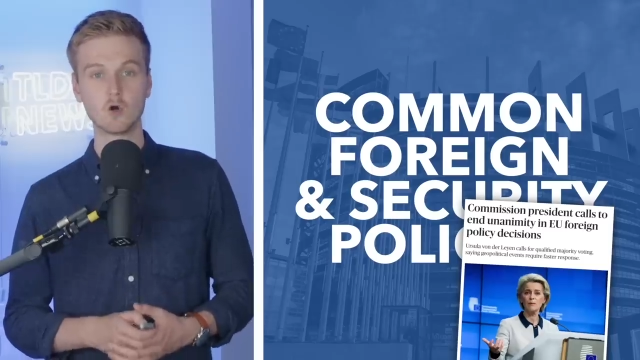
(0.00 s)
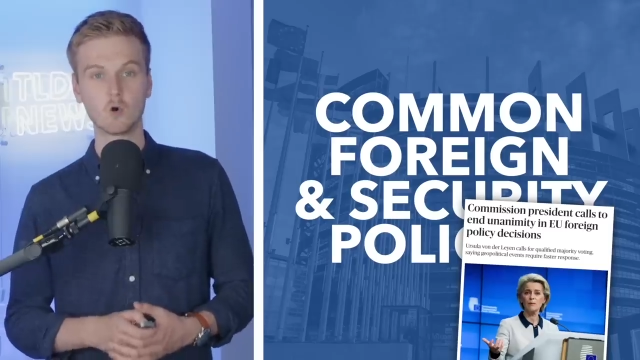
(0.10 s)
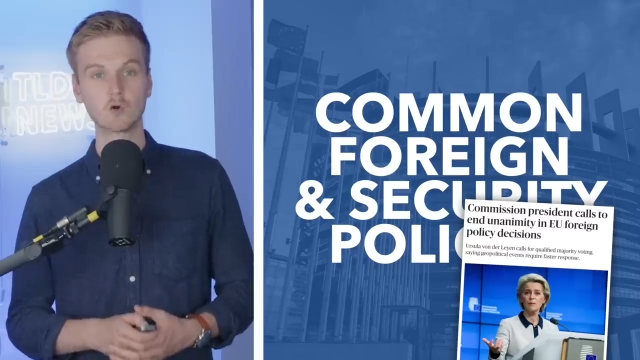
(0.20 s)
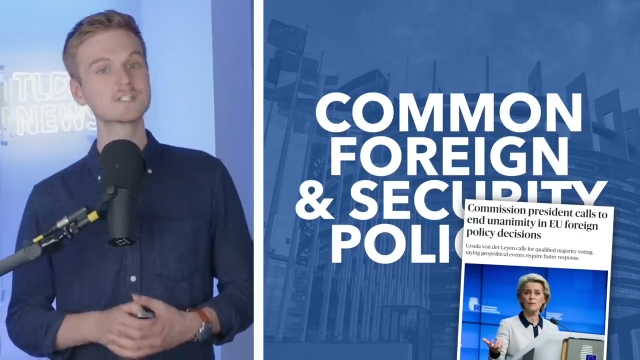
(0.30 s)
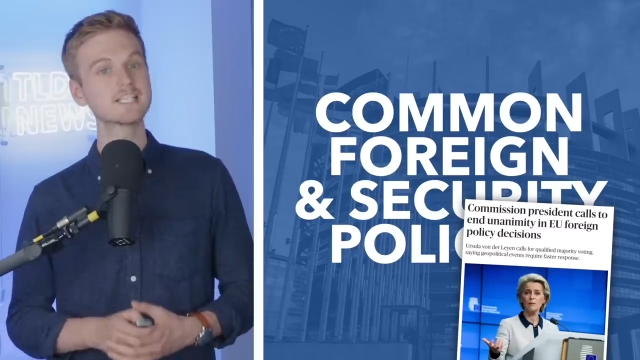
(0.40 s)

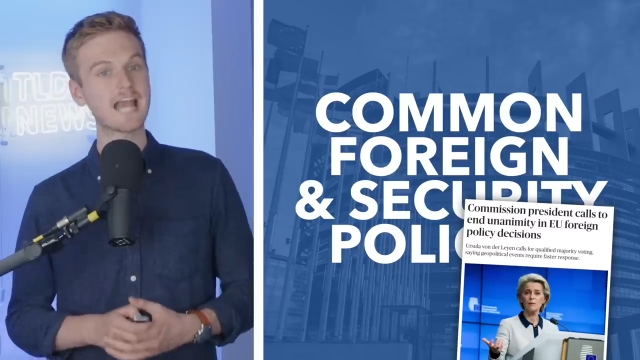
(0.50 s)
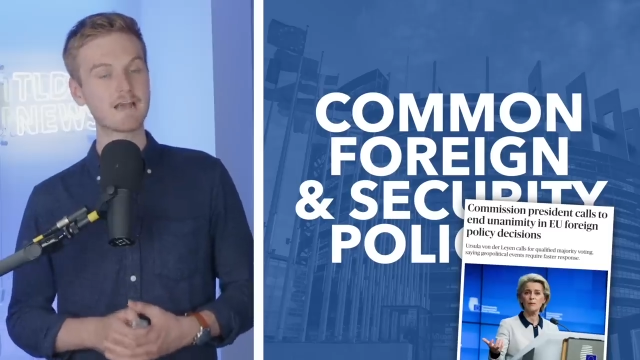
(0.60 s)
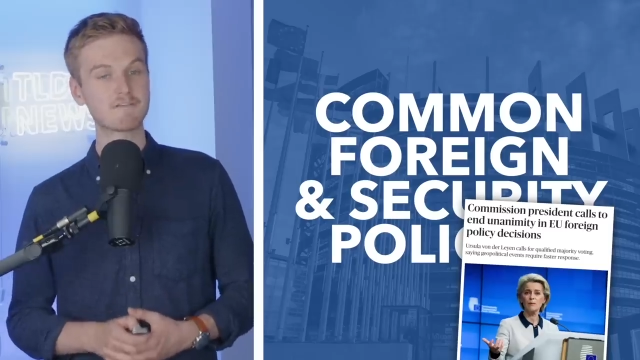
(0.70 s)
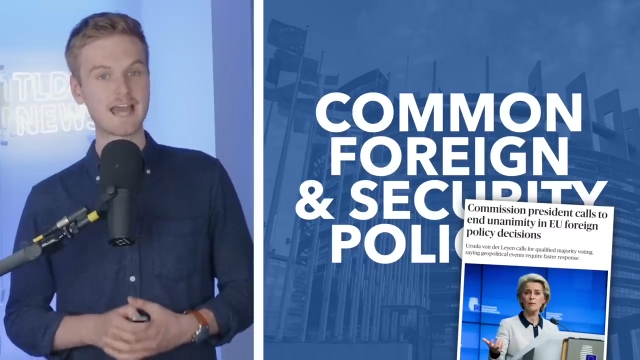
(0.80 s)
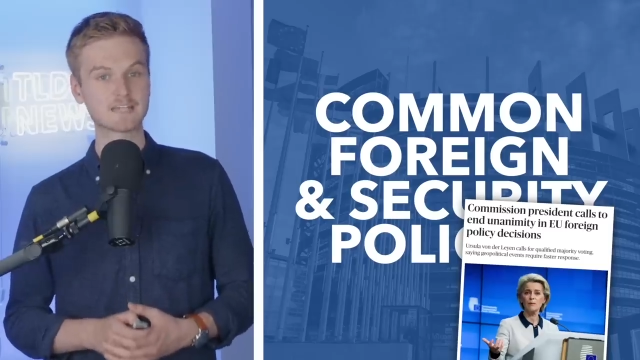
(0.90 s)
or
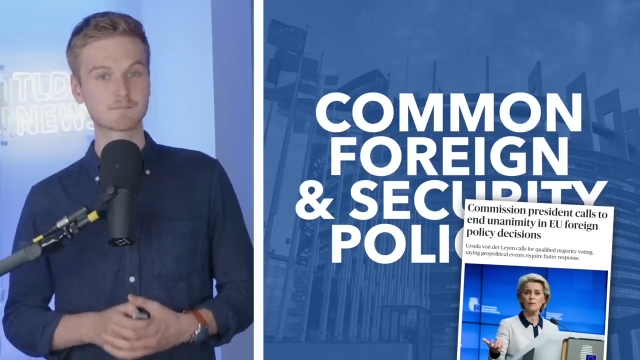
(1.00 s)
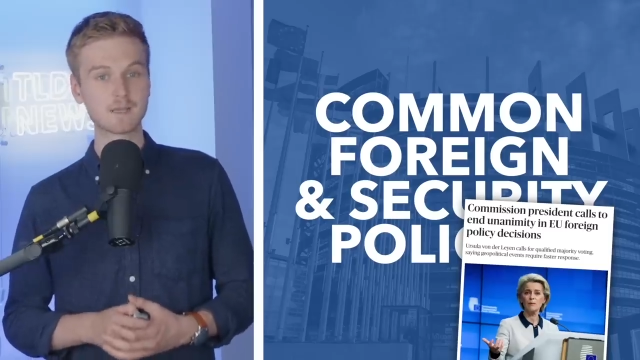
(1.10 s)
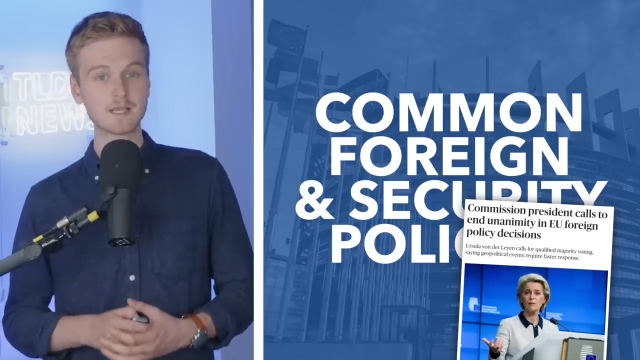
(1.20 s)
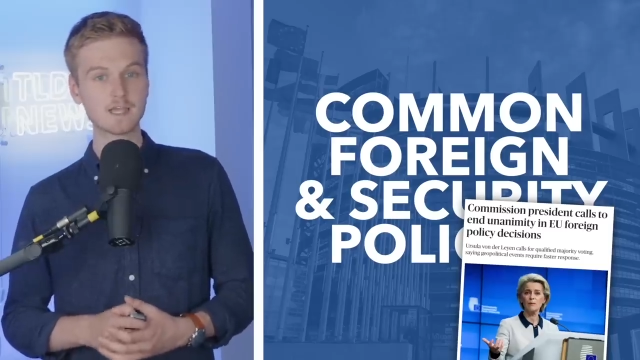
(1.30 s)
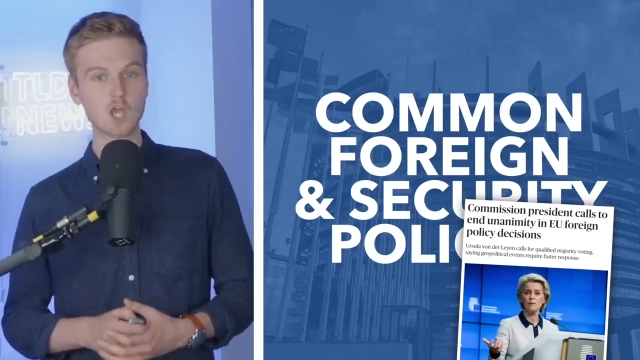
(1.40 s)

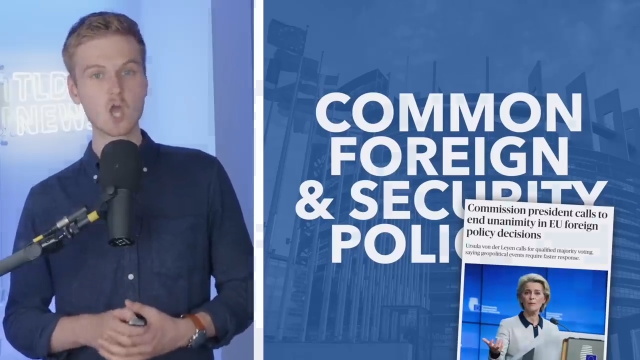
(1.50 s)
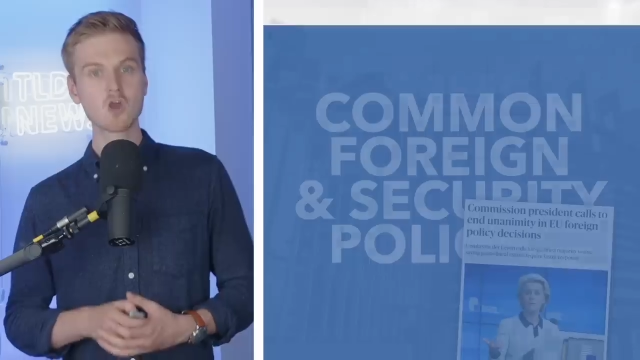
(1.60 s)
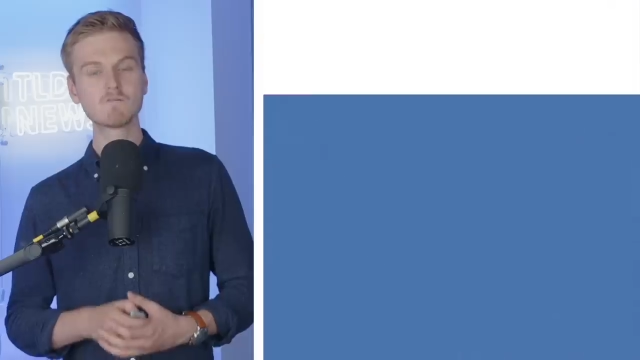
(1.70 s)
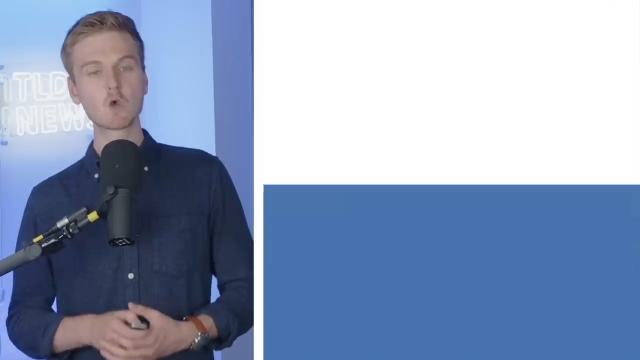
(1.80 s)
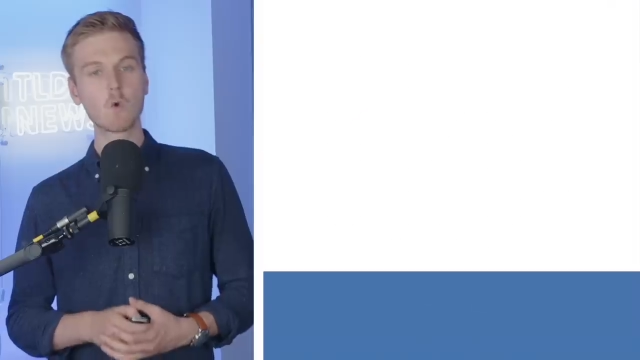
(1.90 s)
CFSP,
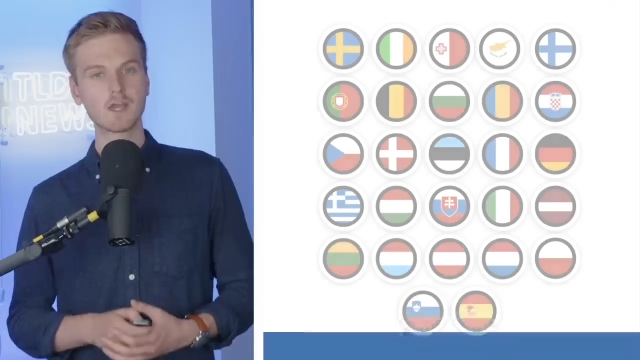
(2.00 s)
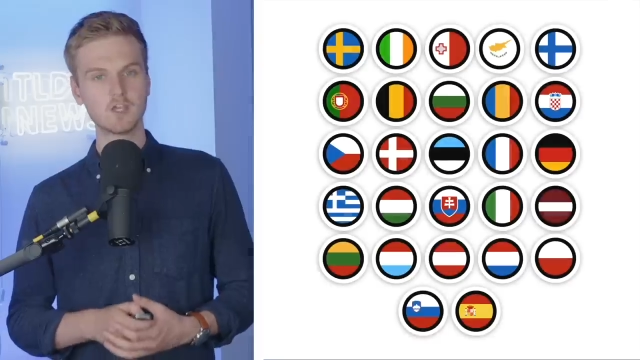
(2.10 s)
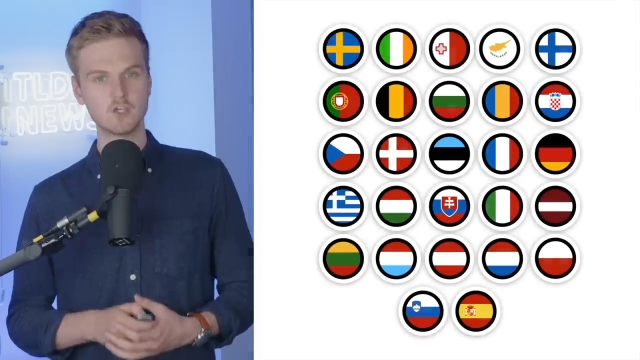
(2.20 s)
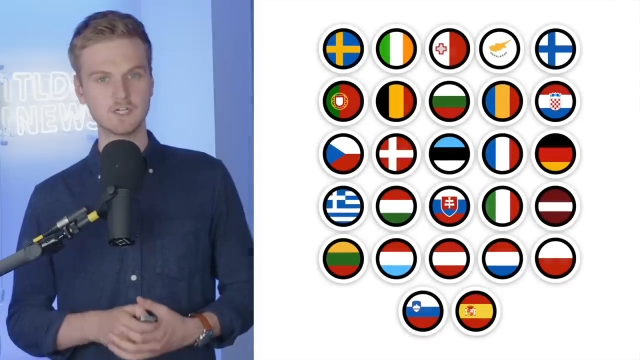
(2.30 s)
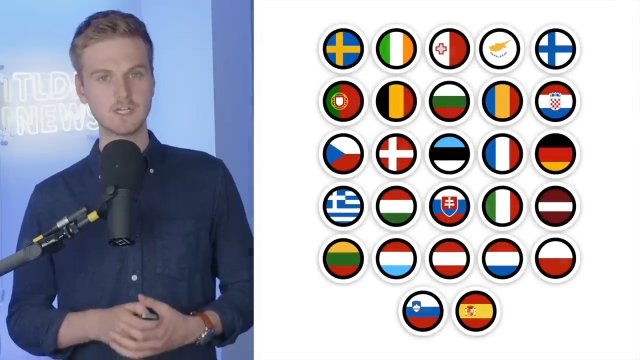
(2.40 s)
require
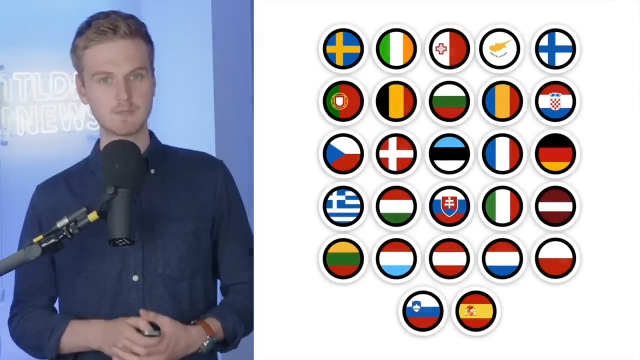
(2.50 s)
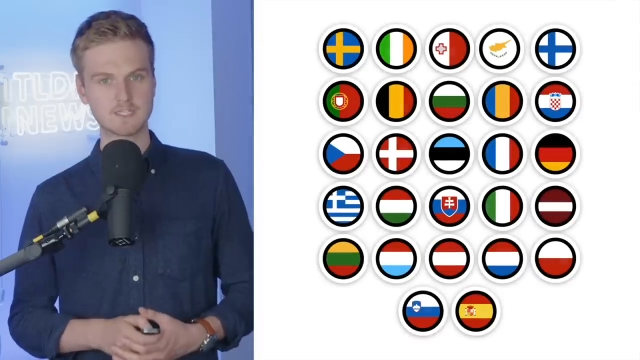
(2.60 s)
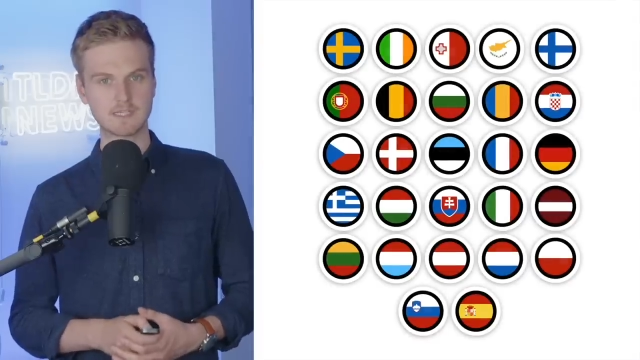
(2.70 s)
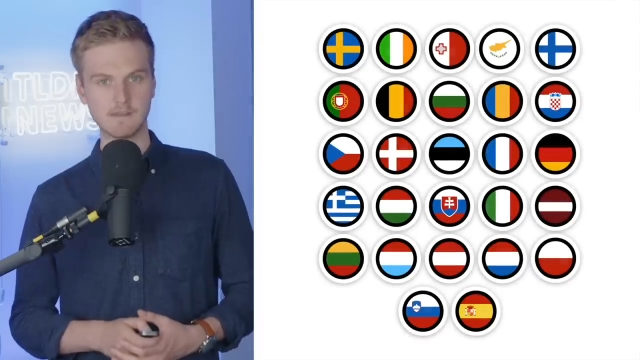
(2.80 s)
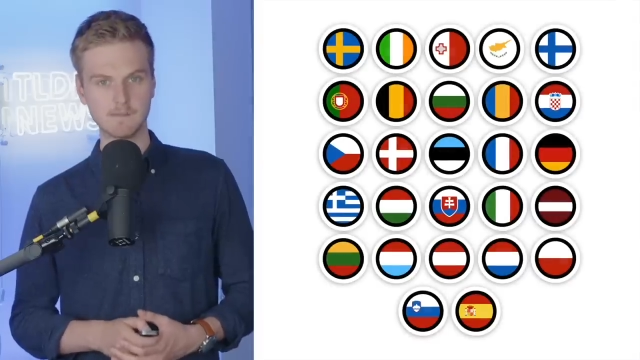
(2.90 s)

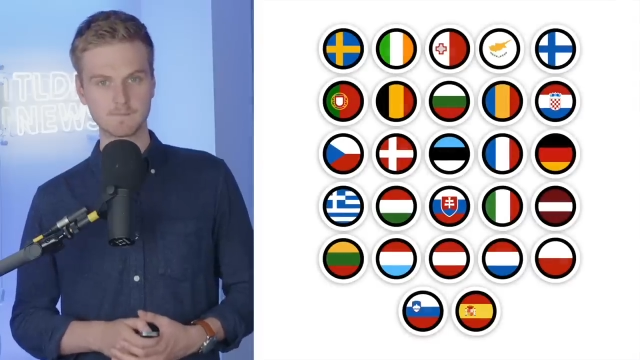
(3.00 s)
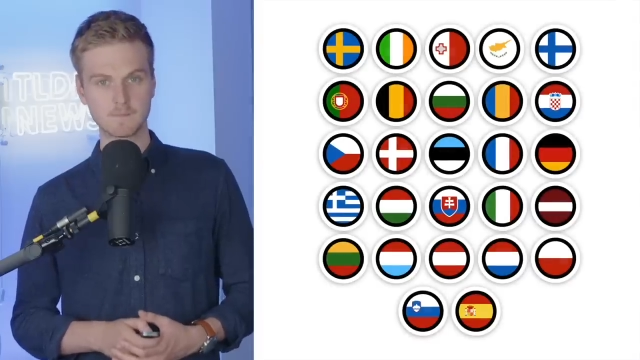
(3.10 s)
unanimity.